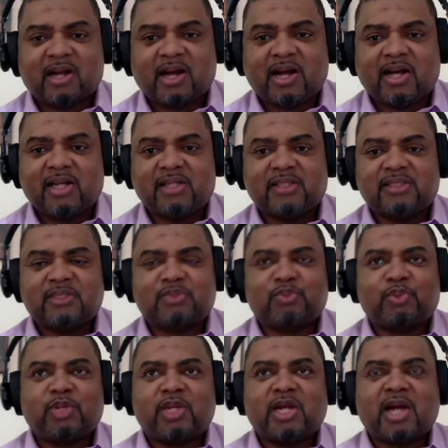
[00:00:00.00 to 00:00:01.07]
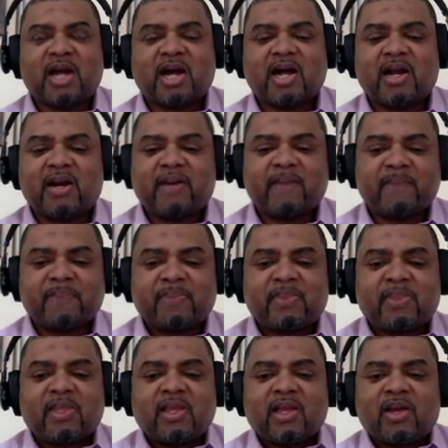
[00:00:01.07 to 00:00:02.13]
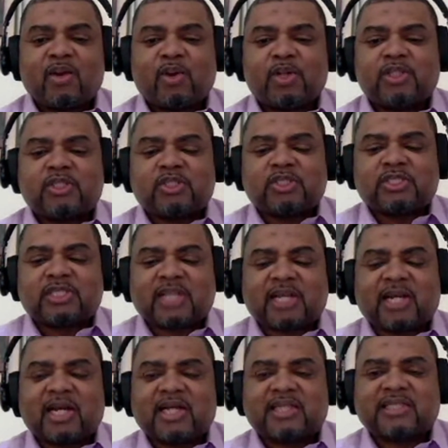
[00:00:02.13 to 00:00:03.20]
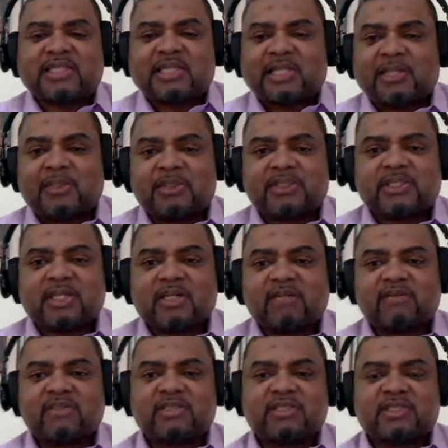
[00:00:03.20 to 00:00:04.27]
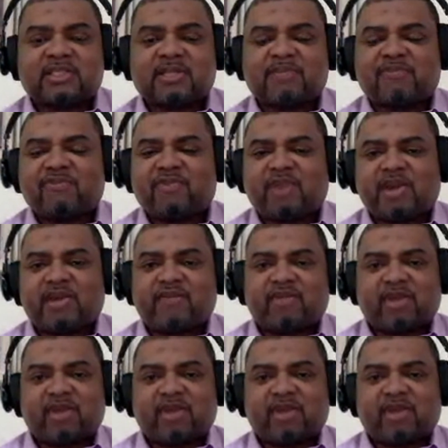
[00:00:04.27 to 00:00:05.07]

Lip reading: and we are going to start asking ourselves some very,